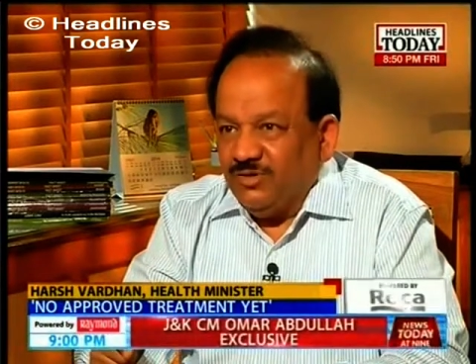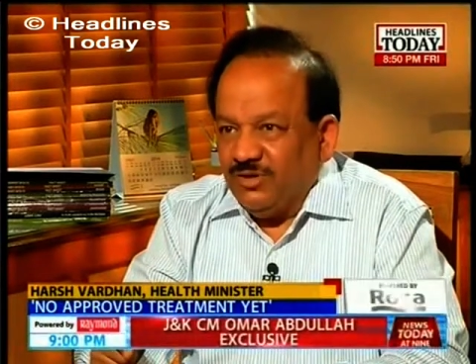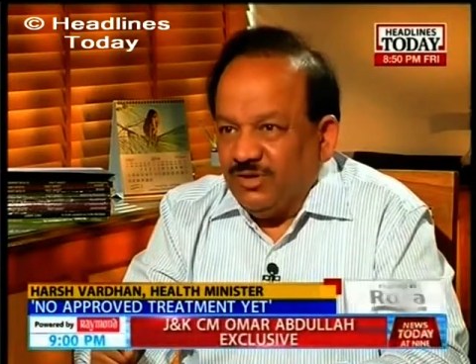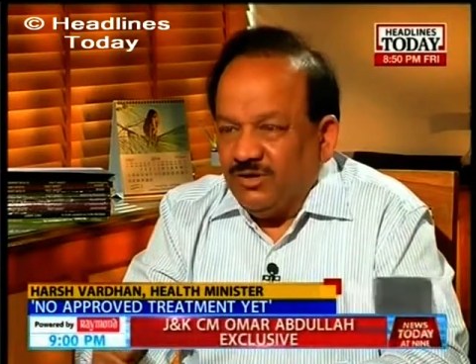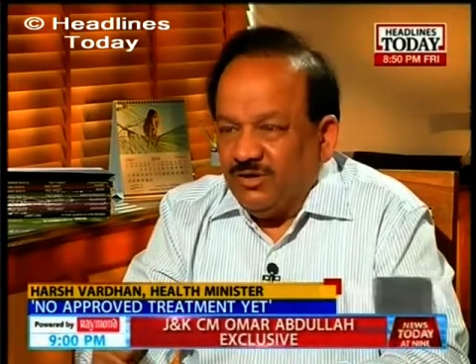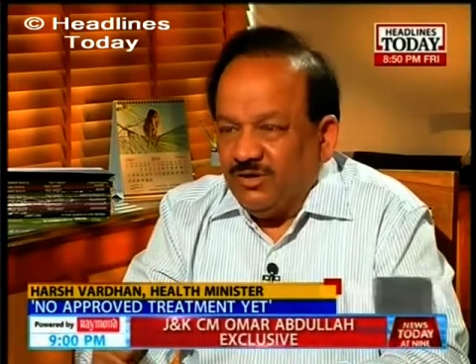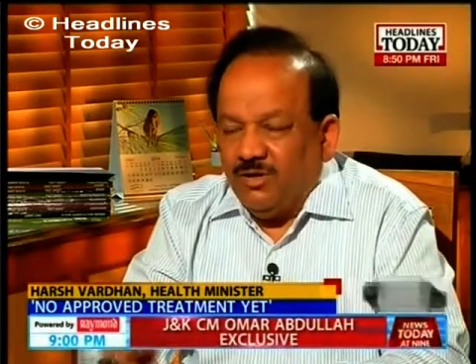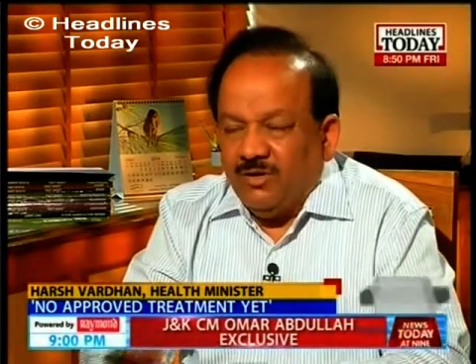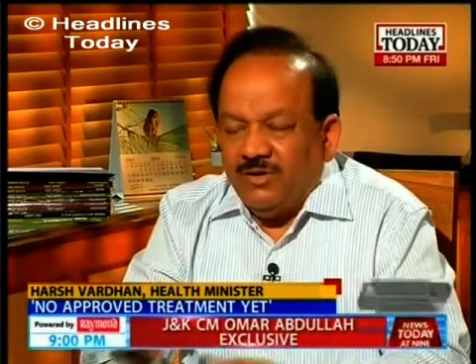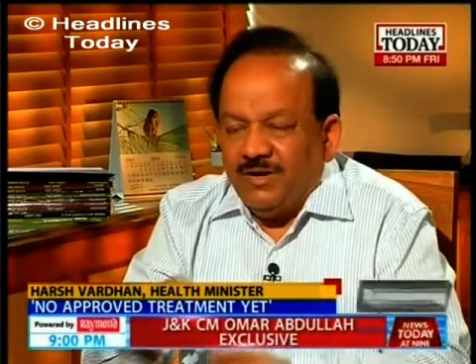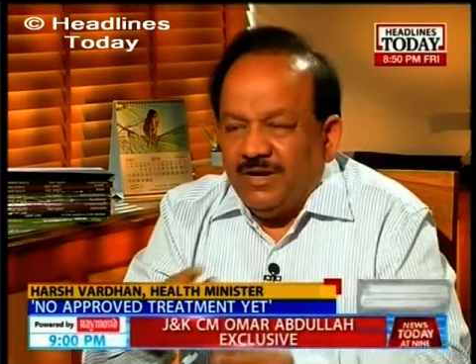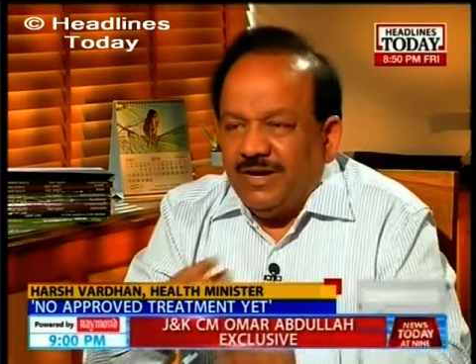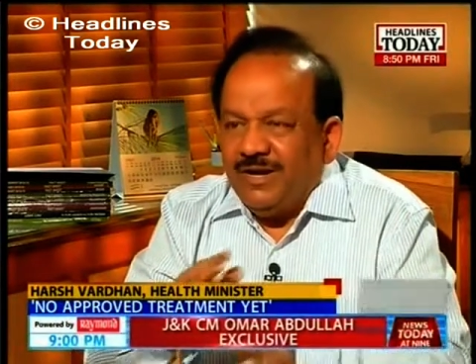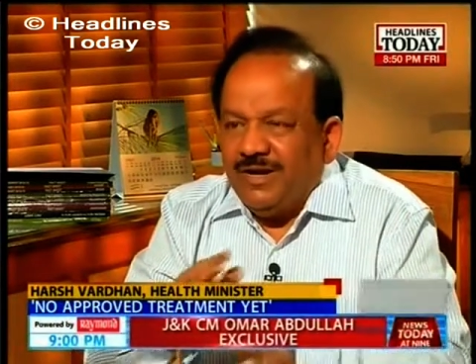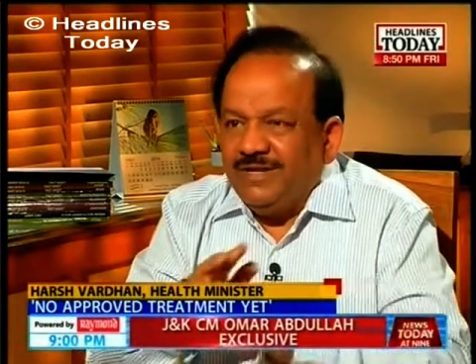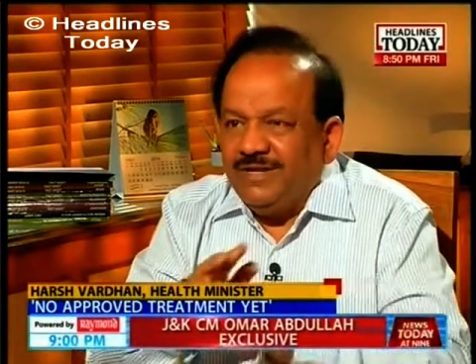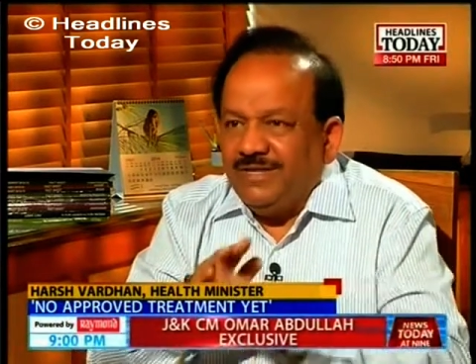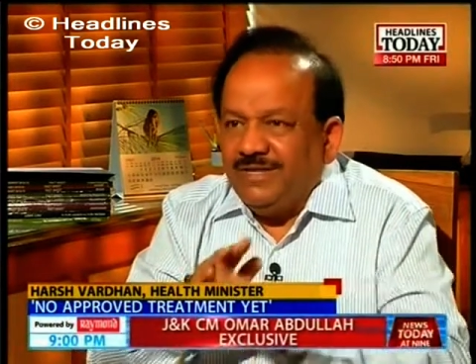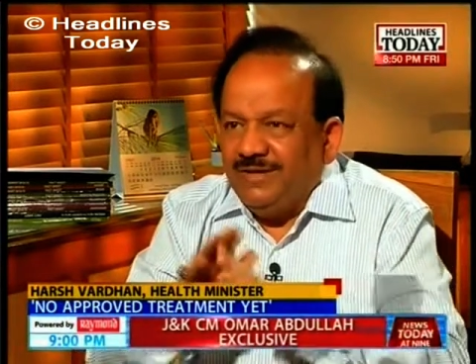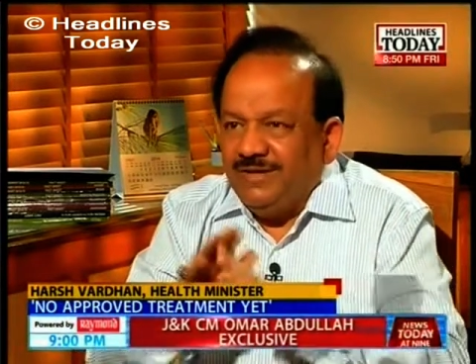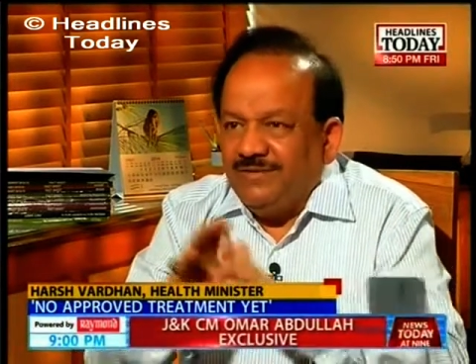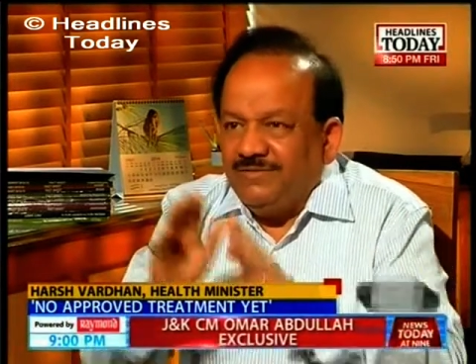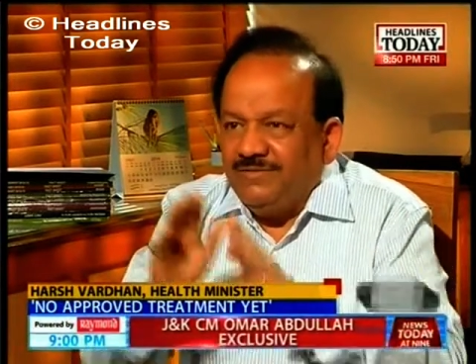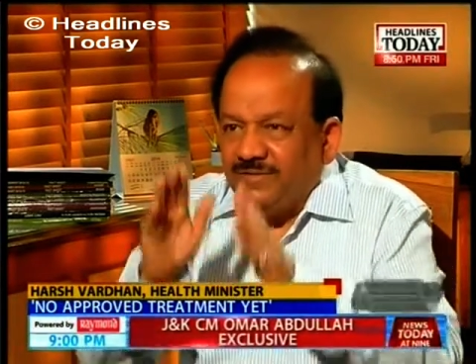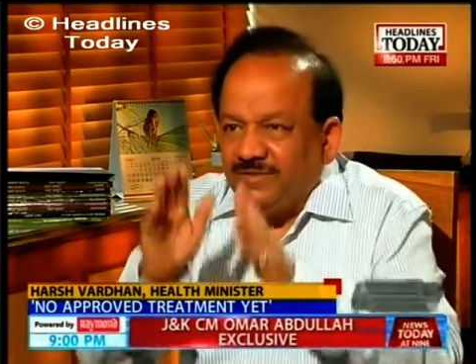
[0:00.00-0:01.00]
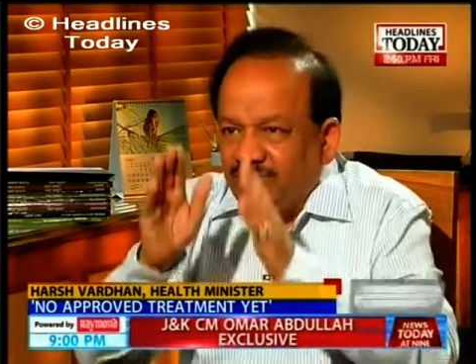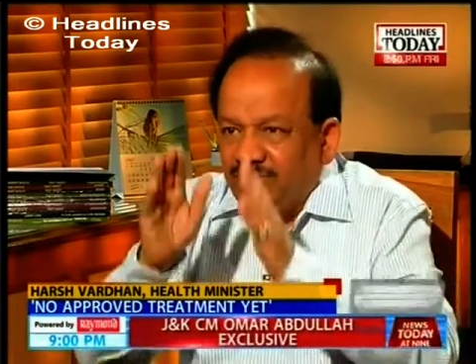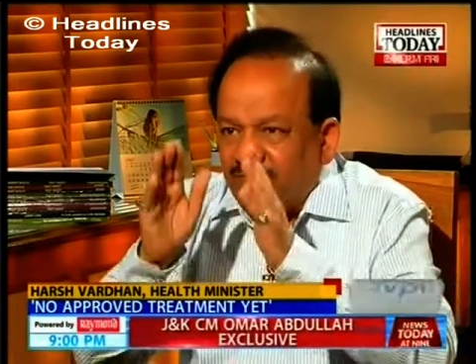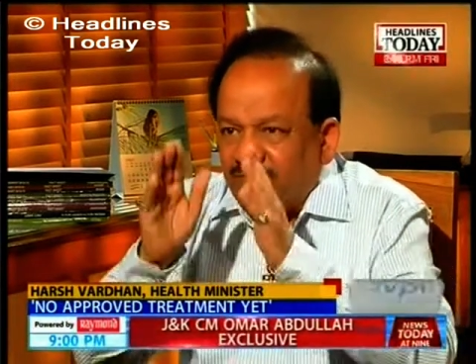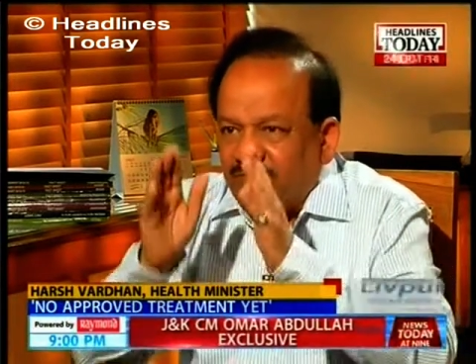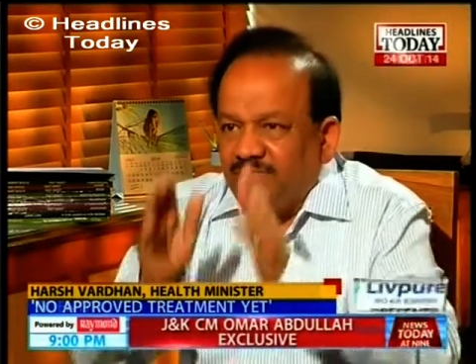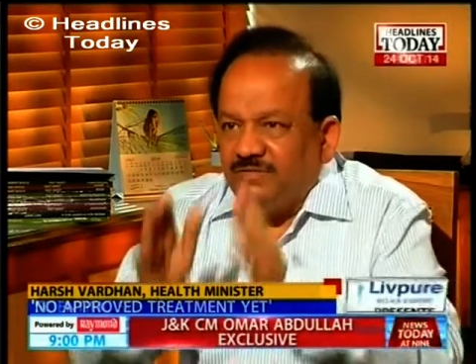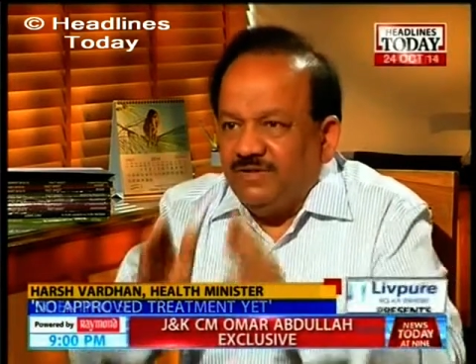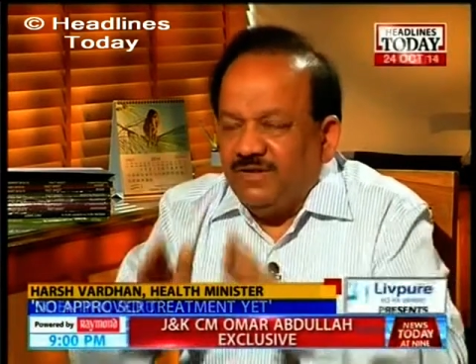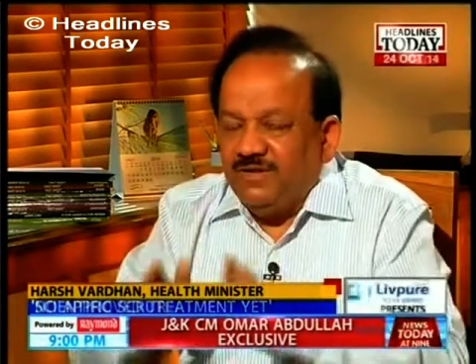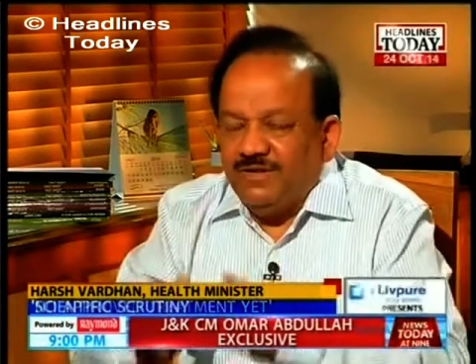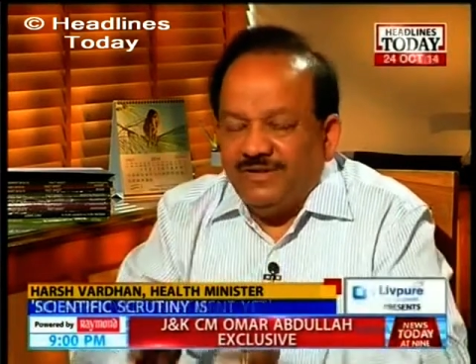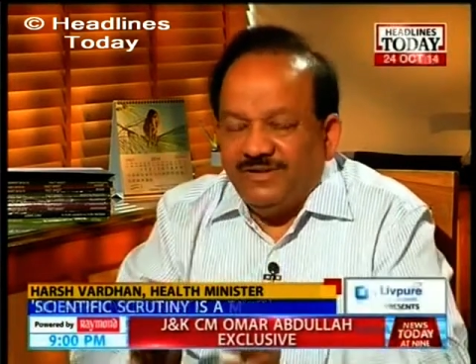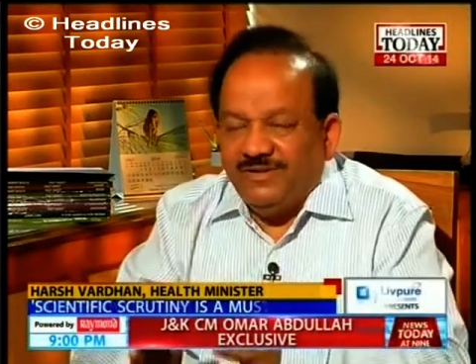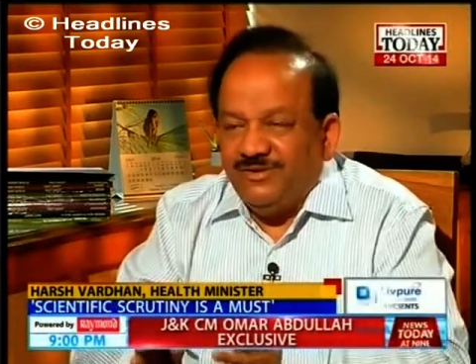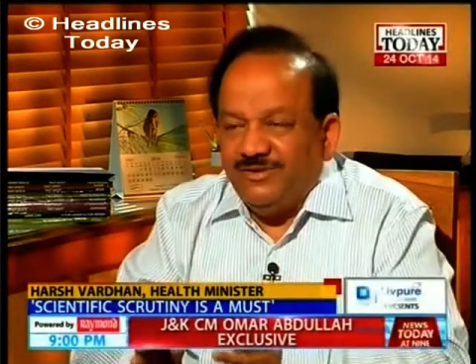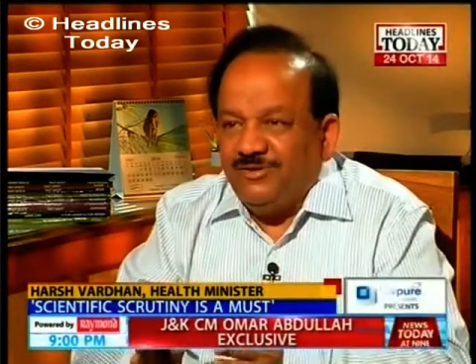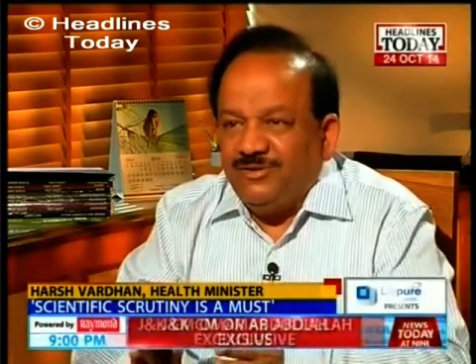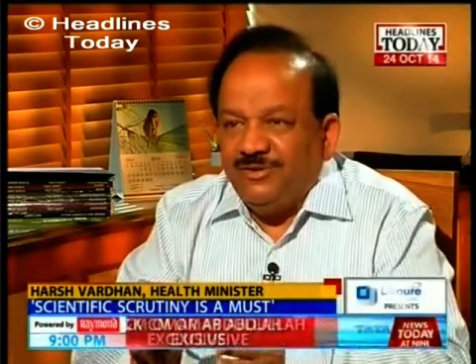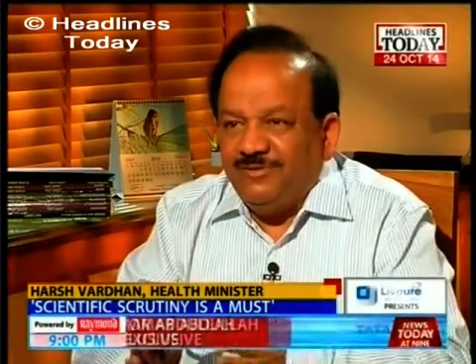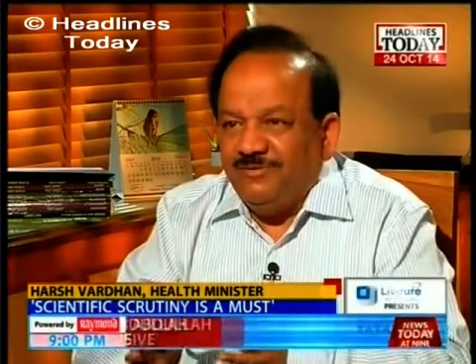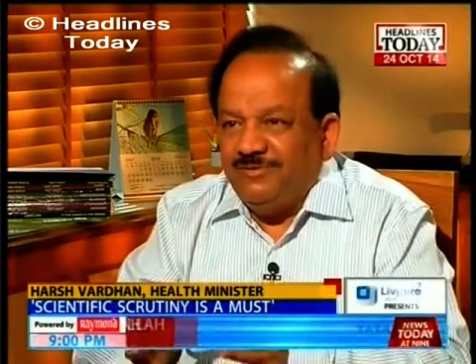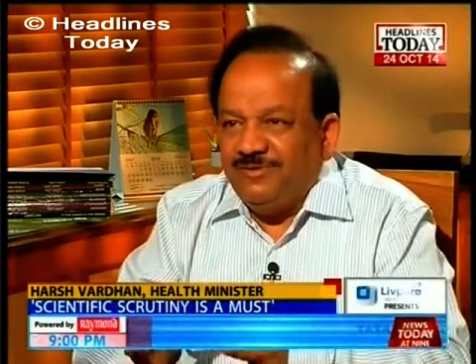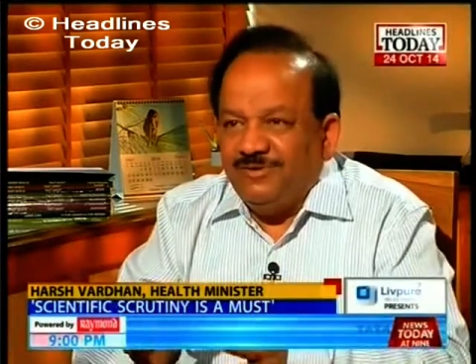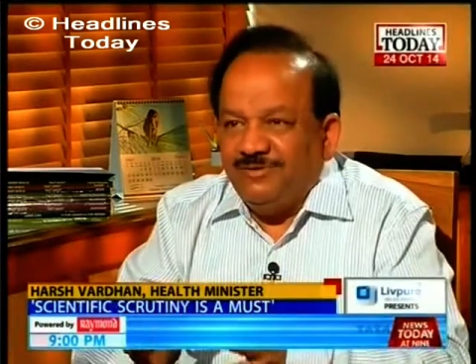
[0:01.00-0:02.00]
going on and then you see when
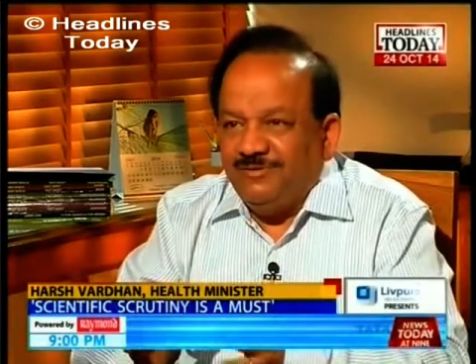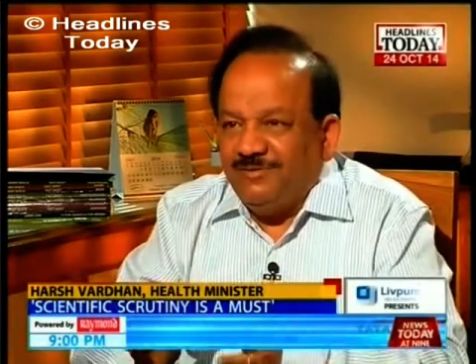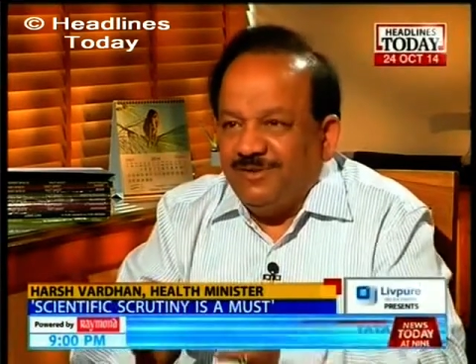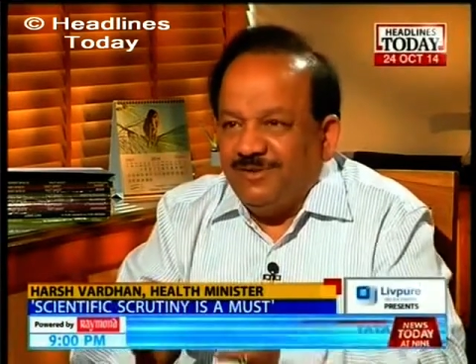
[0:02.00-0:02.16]
you see